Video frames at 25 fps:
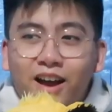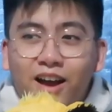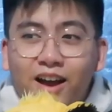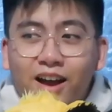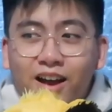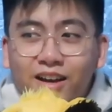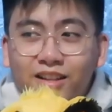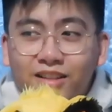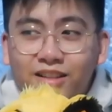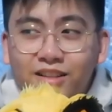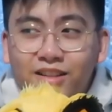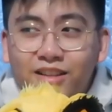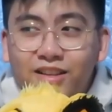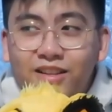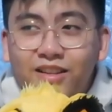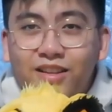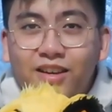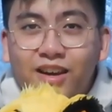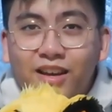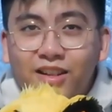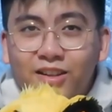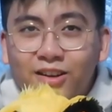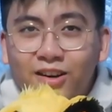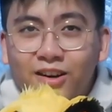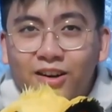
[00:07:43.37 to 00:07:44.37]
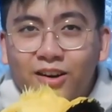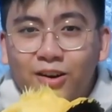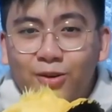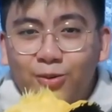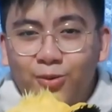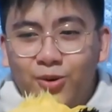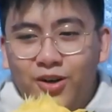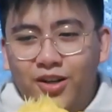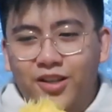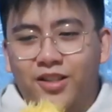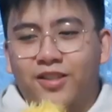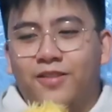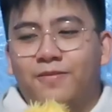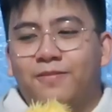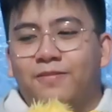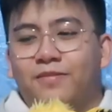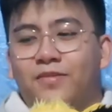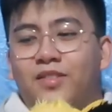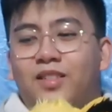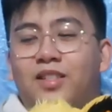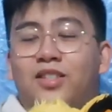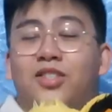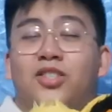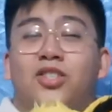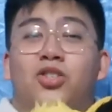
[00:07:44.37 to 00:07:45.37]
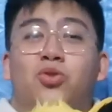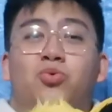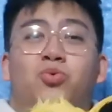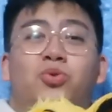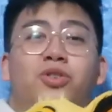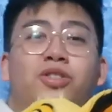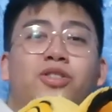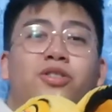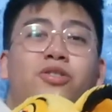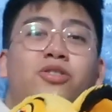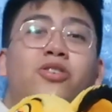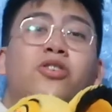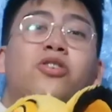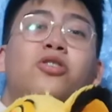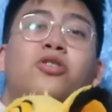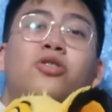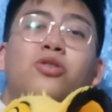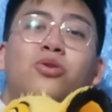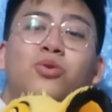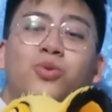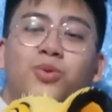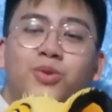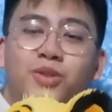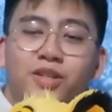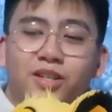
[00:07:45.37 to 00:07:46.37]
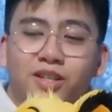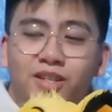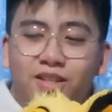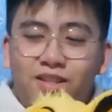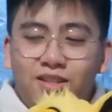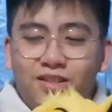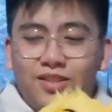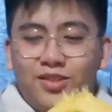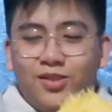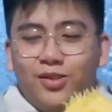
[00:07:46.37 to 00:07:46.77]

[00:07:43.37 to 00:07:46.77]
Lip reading: I didn't get her one, she would lose it.